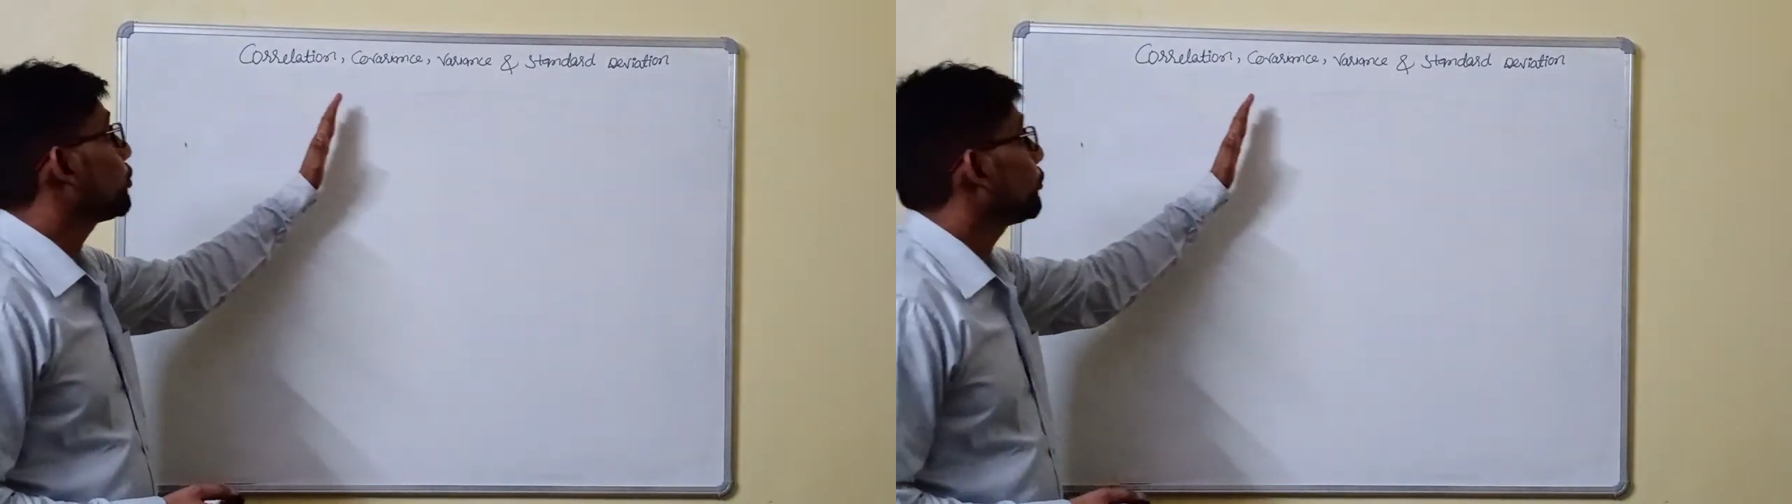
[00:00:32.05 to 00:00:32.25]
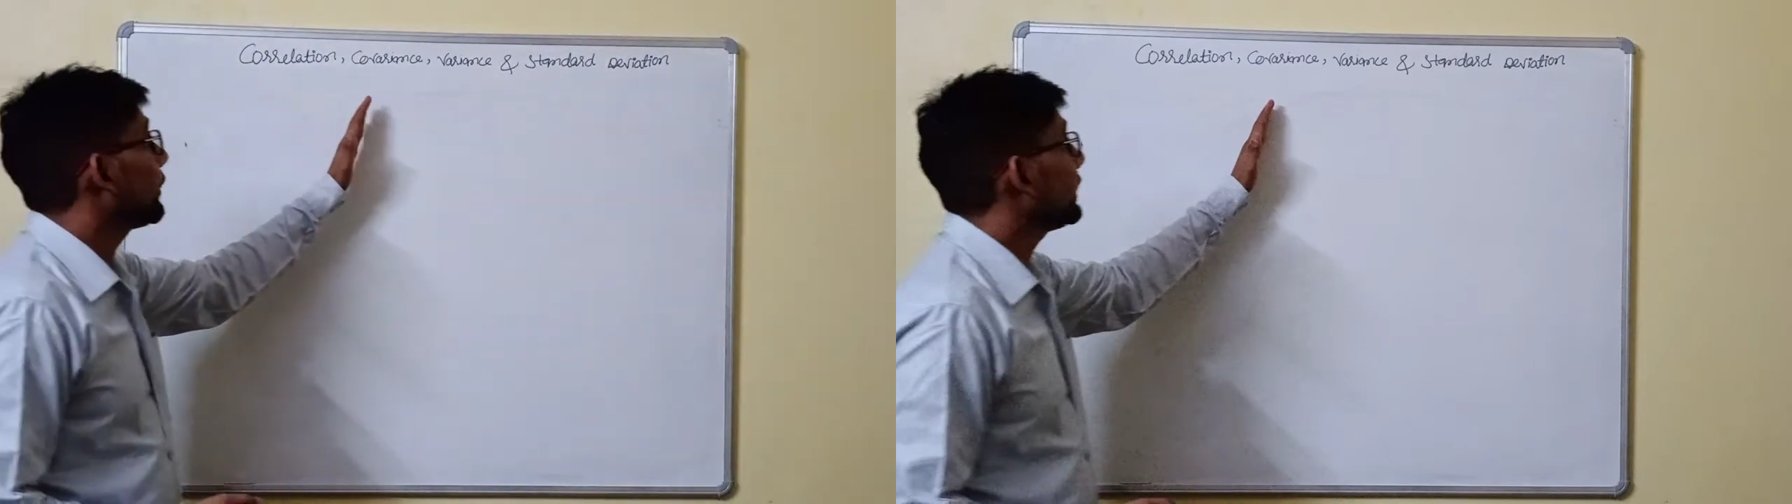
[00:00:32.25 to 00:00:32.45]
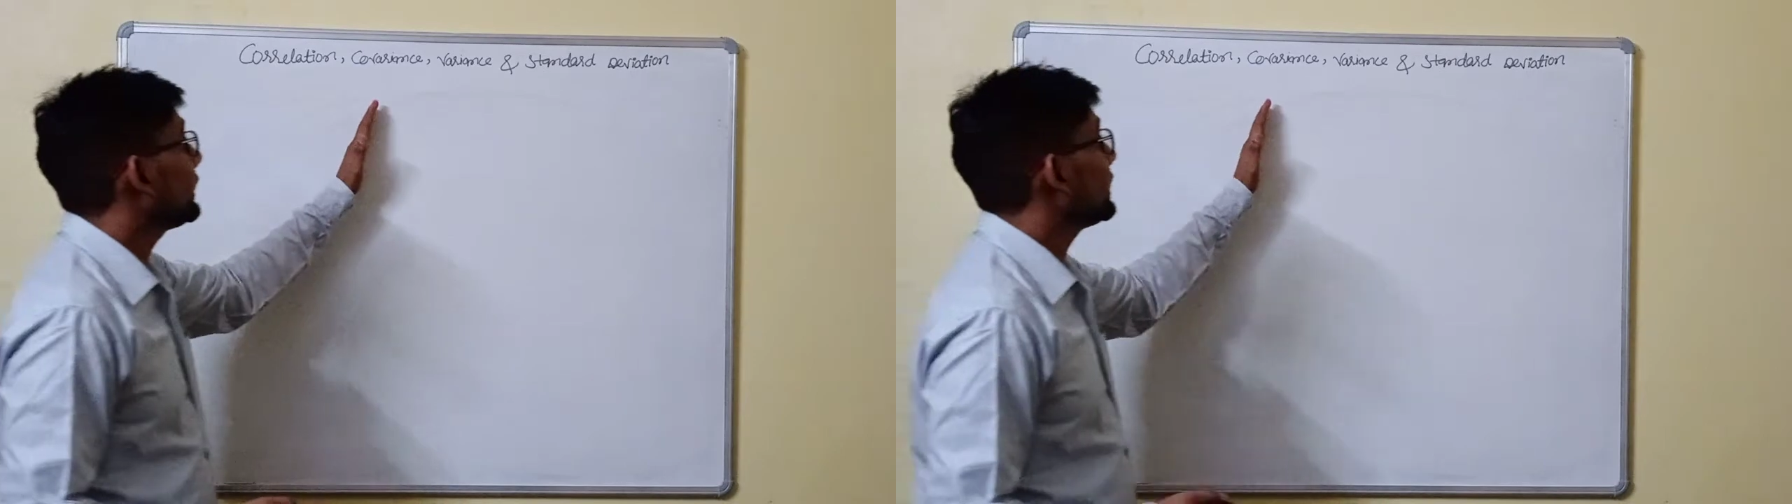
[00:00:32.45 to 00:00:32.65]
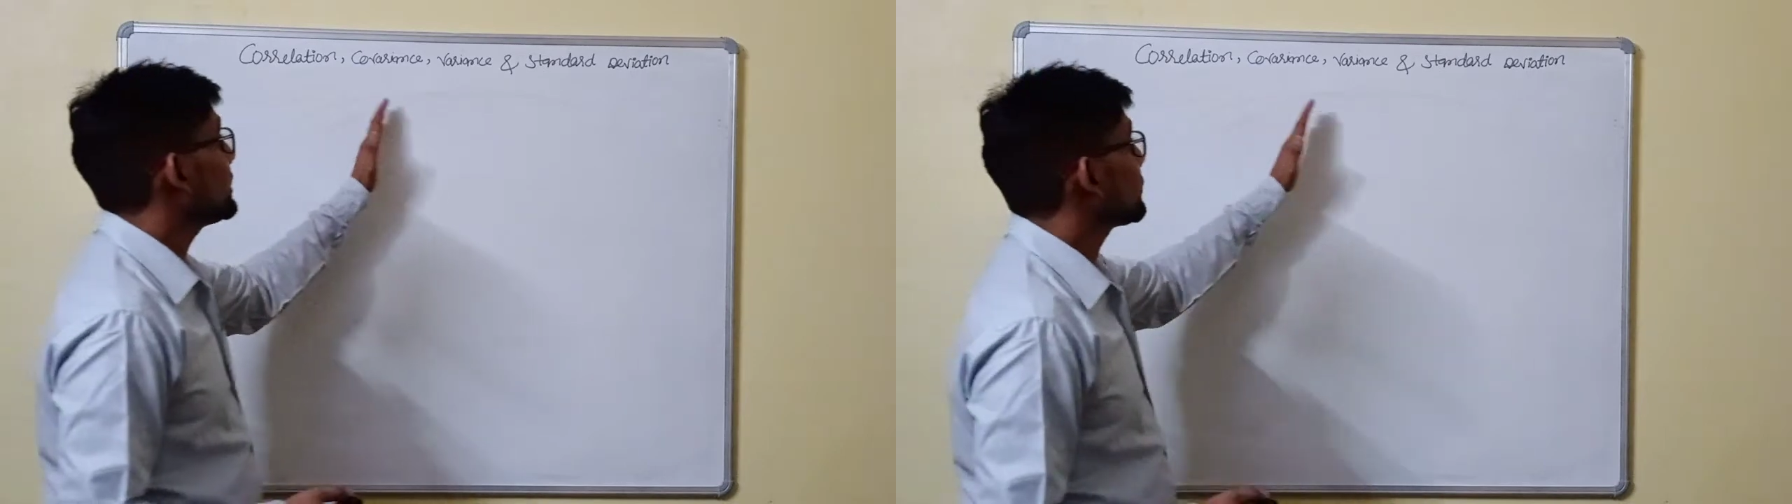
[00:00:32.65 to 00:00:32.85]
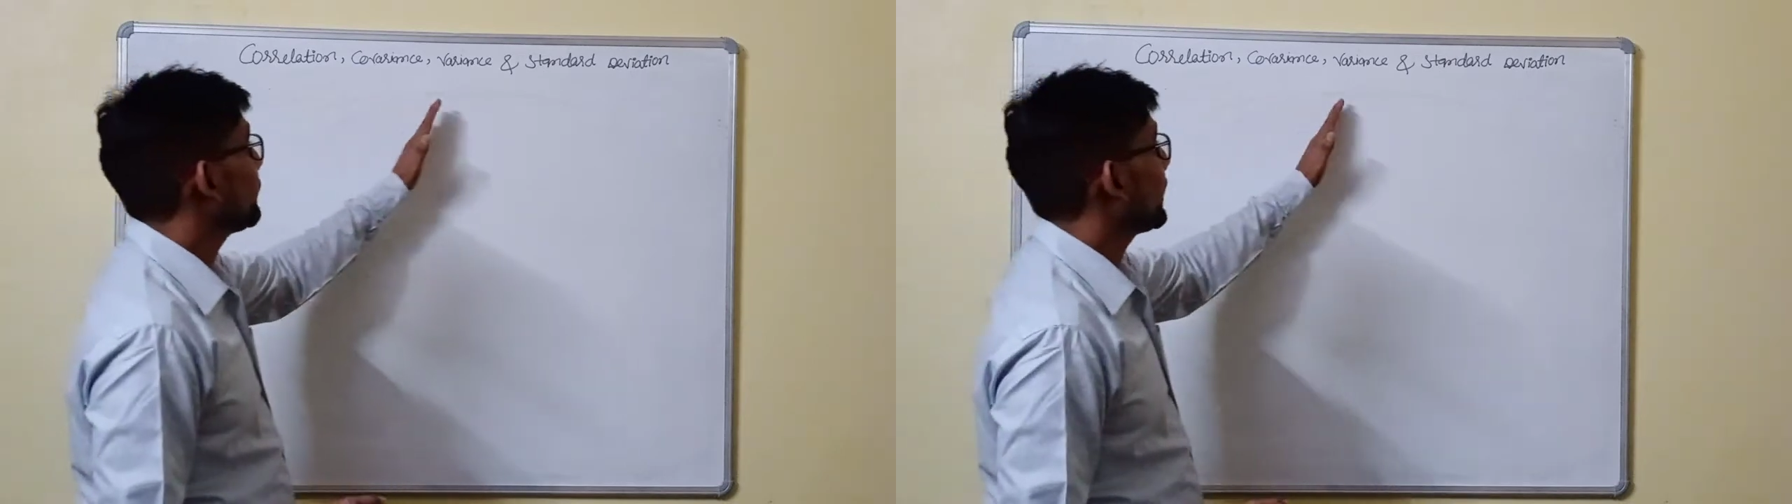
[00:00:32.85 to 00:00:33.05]

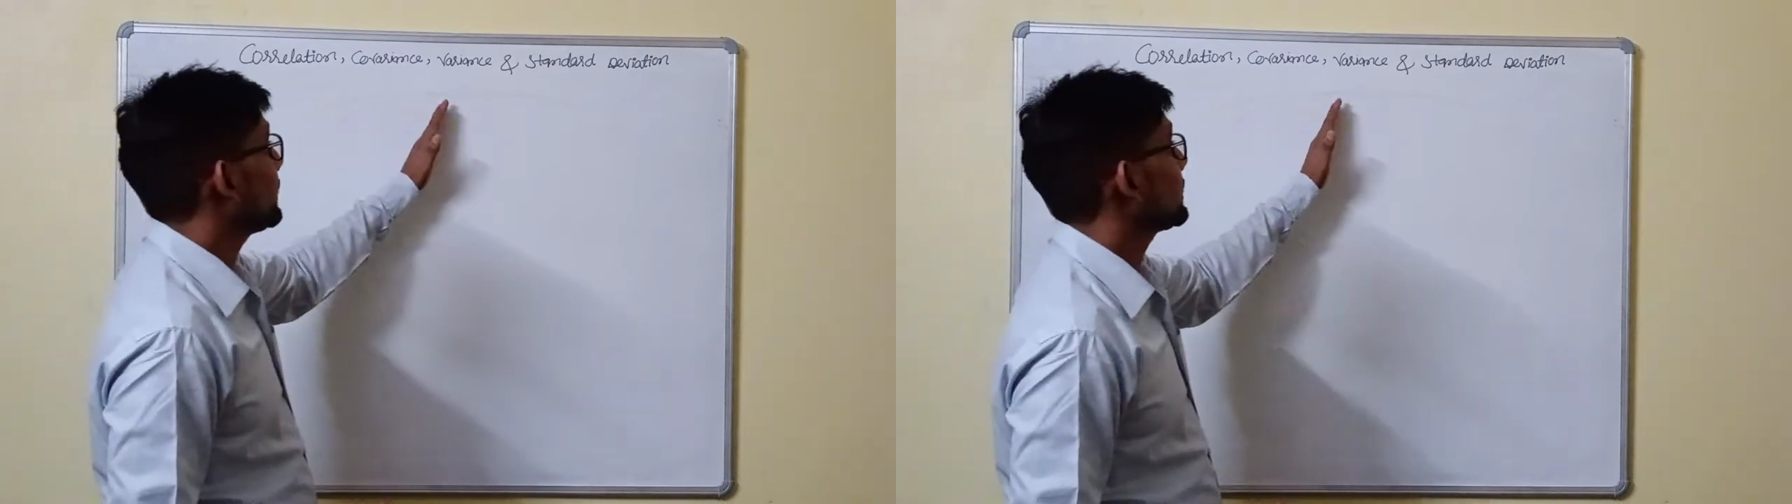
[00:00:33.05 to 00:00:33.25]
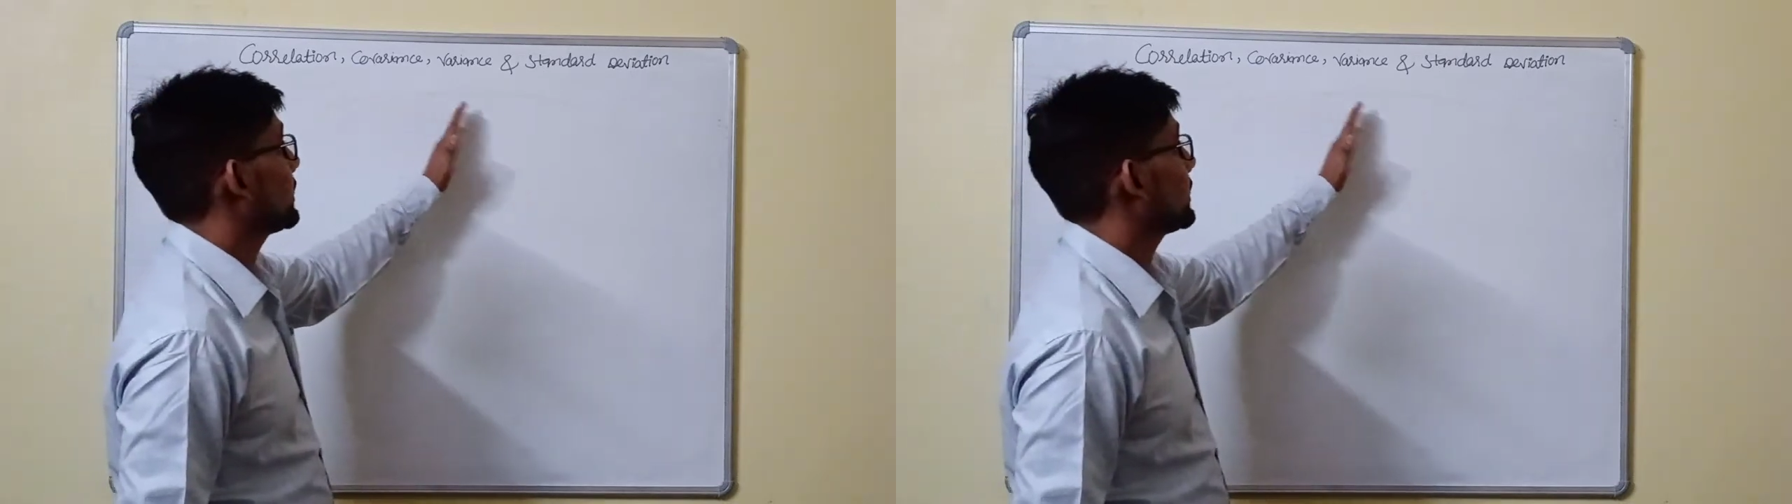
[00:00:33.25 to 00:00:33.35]
covariance, variance